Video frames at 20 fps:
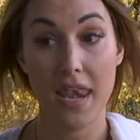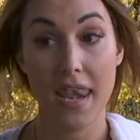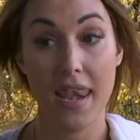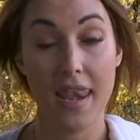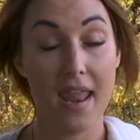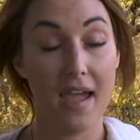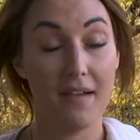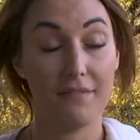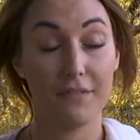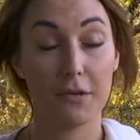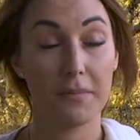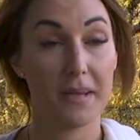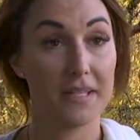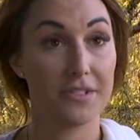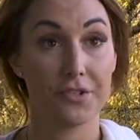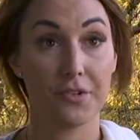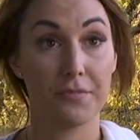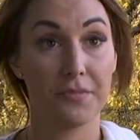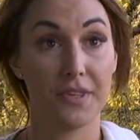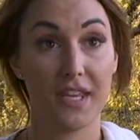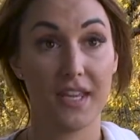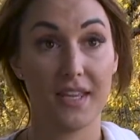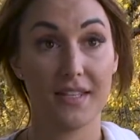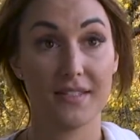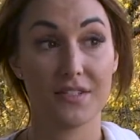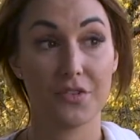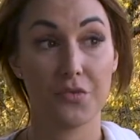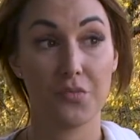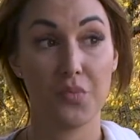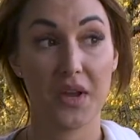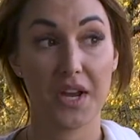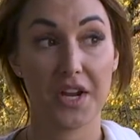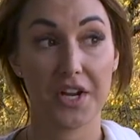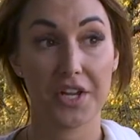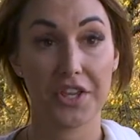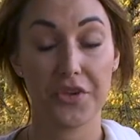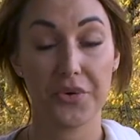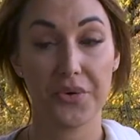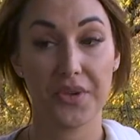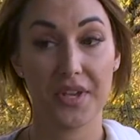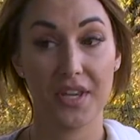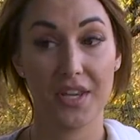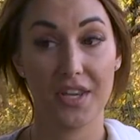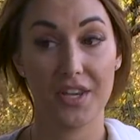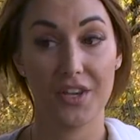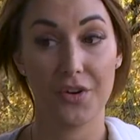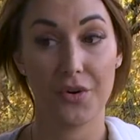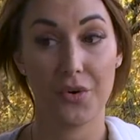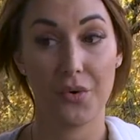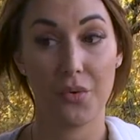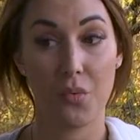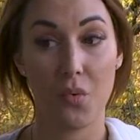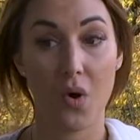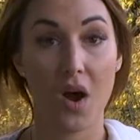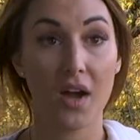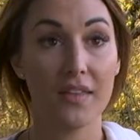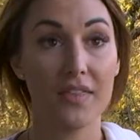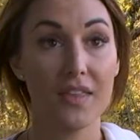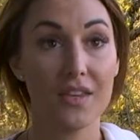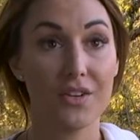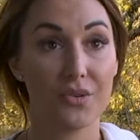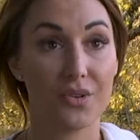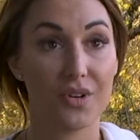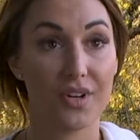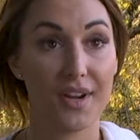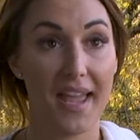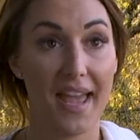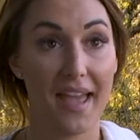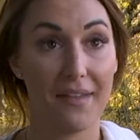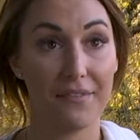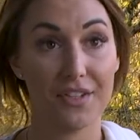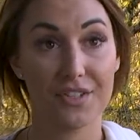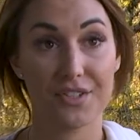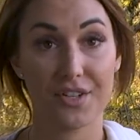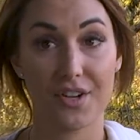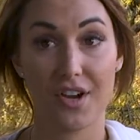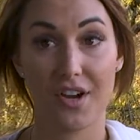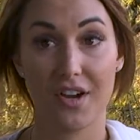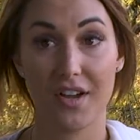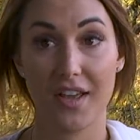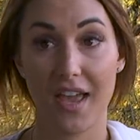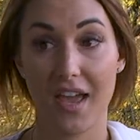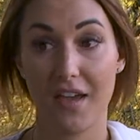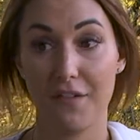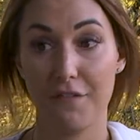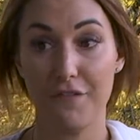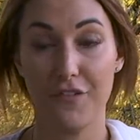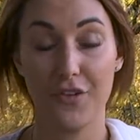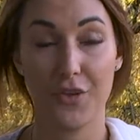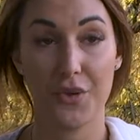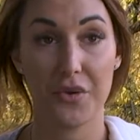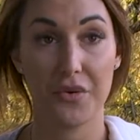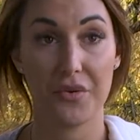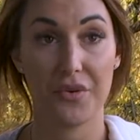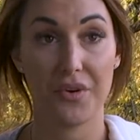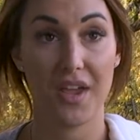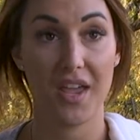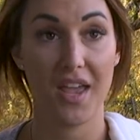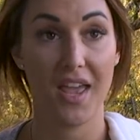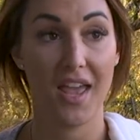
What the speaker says: never been to a place where you can walk in the door, have your dog, have food,